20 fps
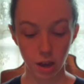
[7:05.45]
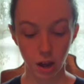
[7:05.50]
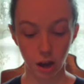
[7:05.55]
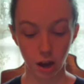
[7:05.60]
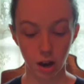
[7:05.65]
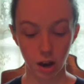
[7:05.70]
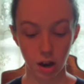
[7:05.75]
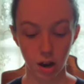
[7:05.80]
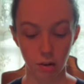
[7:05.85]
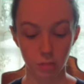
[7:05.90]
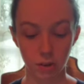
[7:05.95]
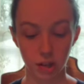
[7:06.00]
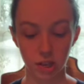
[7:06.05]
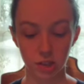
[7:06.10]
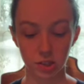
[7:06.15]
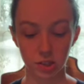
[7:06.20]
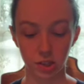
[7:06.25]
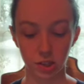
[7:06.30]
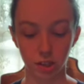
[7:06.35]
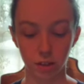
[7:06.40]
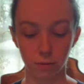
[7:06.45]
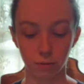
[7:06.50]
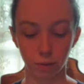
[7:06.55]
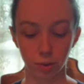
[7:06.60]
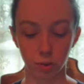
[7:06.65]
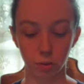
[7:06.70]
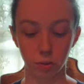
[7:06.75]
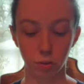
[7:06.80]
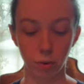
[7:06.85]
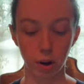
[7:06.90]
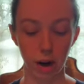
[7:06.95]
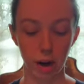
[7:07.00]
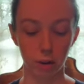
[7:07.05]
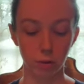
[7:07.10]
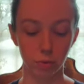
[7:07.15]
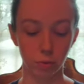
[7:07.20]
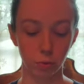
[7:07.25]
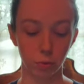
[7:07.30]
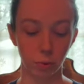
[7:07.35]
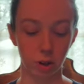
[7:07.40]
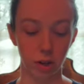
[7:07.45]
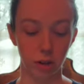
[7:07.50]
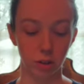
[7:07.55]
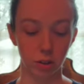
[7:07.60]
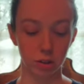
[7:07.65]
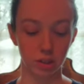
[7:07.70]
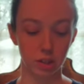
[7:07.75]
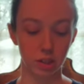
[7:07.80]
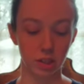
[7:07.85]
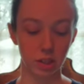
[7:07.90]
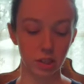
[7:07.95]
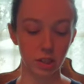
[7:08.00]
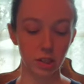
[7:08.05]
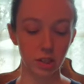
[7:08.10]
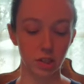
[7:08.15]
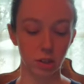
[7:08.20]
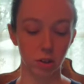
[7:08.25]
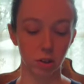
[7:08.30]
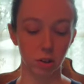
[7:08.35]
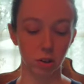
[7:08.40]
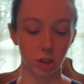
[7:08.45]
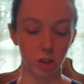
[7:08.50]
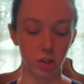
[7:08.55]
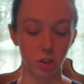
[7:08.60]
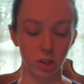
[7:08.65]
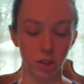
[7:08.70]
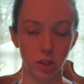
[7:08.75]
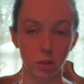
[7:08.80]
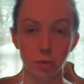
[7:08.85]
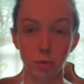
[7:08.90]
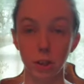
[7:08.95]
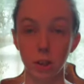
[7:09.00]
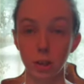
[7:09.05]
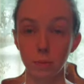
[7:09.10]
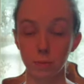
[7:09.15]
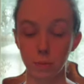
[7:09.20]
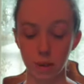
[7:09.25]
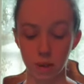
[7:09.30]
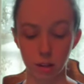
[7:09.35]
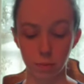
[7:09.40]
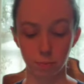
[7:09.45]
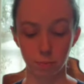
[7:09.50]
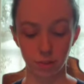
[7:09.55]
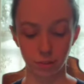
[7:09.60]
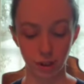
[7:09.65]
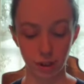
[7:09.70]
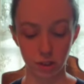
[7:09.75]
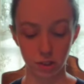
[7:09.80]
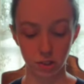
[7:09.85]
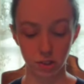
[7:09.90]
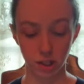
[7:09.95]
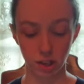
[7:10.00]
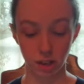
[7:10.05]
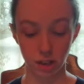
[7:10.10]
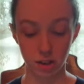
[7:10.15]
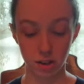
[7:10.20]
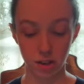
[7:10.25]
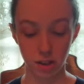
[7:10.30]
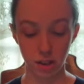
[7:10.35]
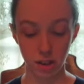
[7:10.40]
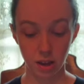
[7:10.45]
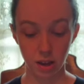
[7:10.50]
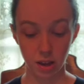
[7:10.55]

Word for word: Um, is like a fertile ground where seeds are continually being planted,